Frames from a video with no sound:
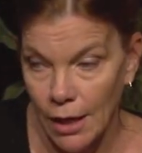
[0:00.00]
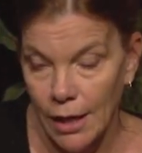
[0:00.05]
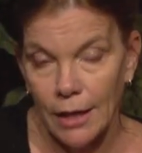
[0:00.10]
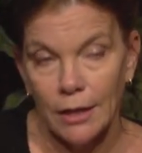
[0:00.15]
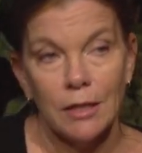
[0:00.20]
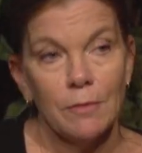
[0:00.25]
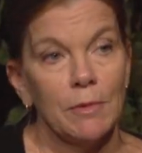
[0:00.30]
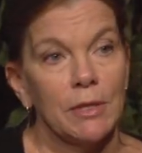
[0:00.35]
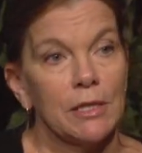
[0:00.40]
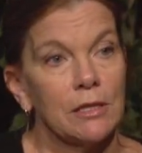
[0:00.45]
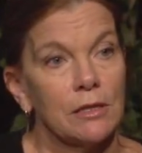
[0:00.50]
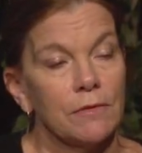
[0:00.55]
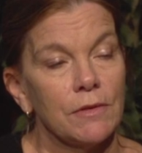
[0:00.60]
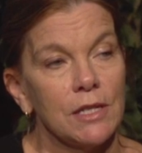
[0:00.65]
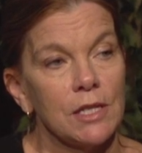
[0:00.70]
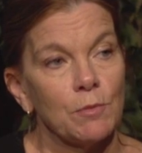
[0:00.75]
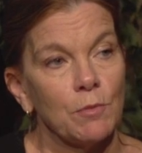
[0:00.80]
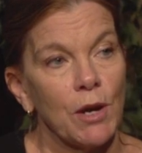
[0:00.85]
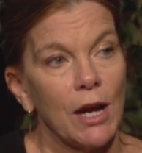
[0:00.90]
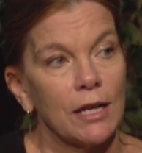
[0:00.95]
elements of
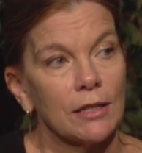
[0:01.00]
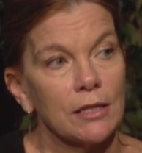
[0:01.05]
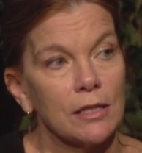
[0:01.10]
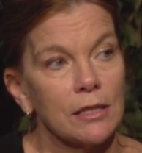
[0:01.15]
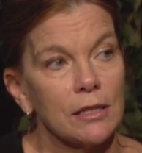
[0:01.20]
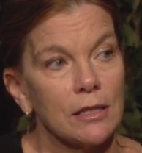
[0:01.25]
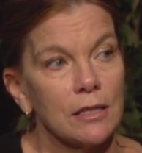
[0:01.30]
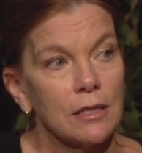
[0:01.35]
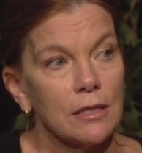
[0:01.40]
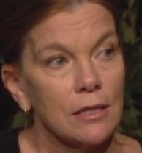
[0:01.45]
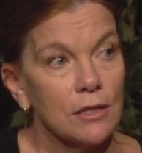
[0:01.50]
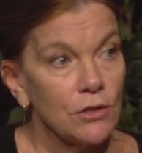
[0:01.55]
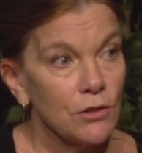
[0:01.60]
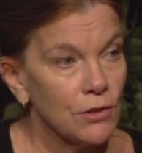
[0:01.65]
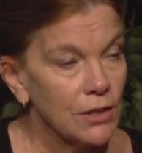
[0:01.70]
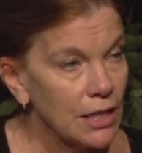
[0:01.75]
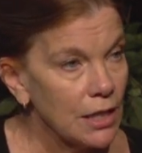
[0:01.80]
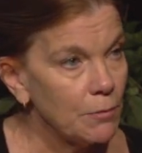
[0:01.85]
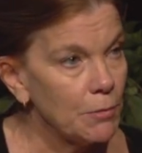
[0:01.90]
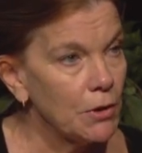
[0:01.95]
these practices is you
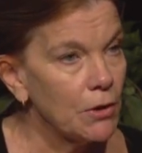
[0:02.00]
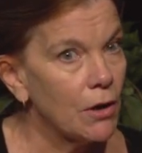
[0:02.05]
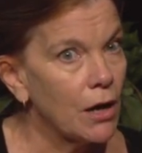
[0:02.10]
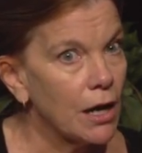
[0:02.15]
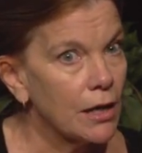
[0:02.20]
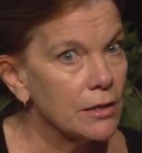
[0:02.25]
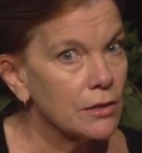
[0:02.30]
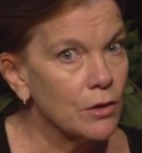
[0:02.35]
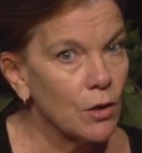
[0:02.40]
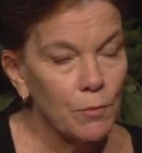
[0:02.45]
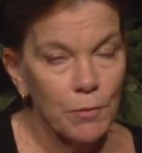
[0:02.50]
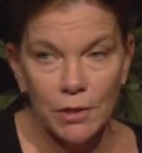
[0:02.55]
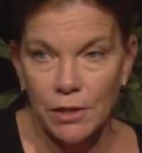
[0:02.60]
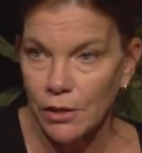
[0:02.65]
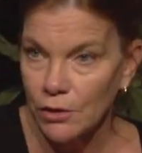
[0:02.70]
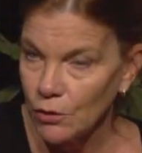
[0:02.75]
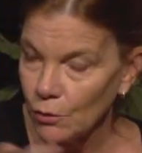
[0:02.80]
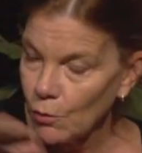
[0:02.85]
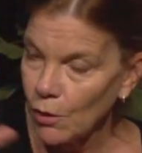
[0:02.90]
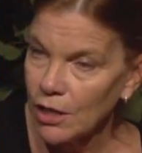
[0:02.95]
keep your eyes open
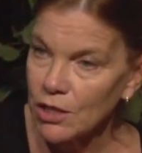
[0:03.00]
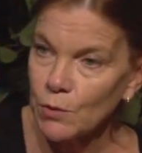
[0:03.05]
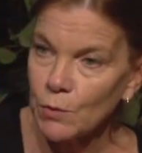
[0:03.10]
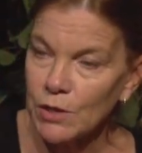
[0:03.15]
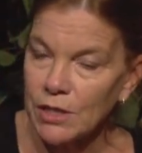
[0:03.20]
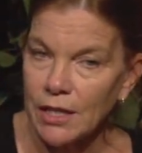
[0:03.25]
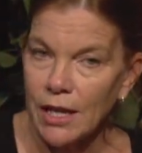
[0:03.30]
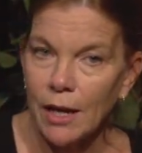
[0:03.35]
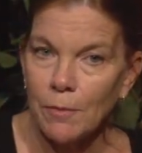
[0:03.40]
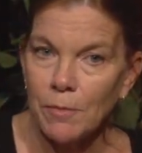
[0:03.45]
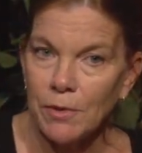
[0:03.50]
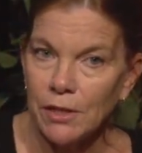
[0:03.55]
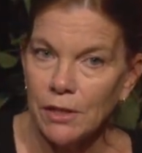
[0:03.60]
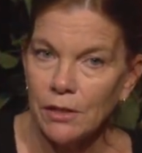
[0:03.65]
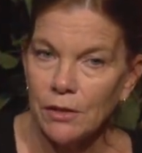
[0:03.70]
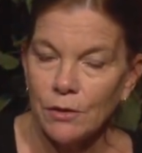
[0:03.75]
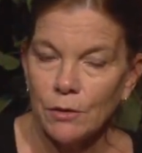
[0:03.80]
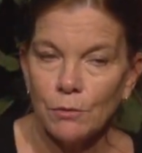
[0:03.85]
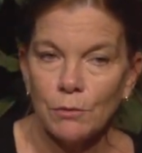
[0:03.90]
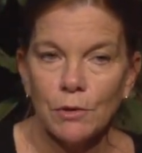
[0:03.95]
and you watch what's
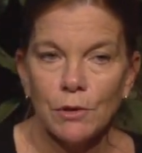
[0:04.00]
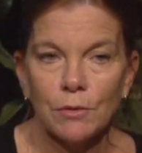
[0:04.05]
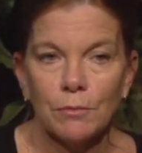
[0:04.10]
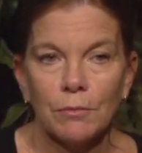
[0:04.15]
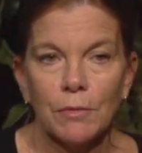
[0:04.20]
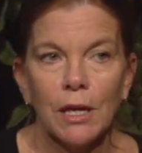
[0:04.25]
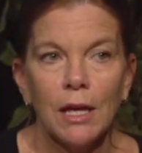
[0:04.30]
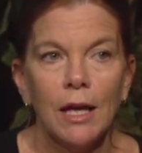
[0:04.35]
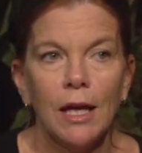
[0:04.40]
happening in the room.